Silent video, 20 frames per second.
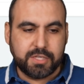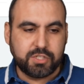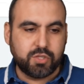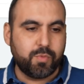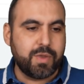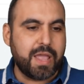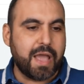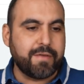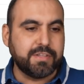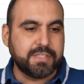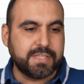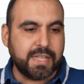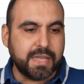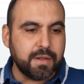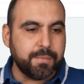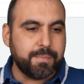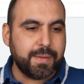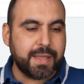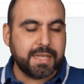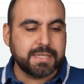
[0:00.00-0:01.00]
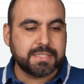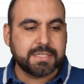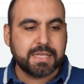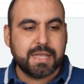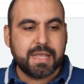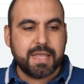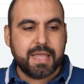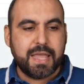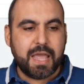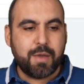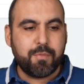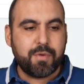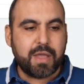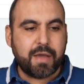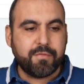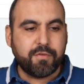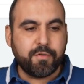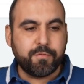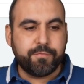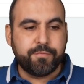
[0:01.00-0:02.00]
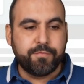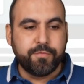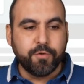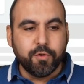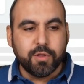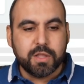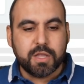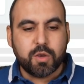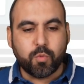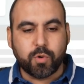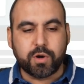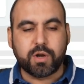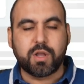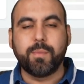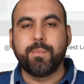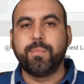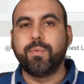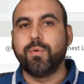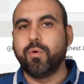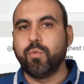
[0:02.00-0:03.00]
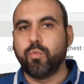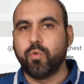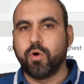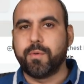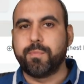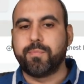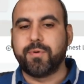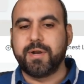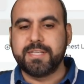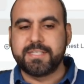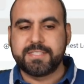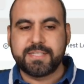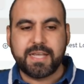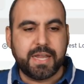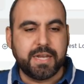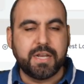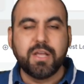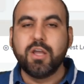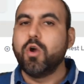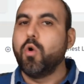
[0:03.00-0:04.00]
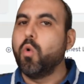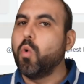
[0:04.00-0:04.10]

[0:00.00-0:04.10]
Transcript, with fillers: So we have a database and we have a fully workable WordPress site.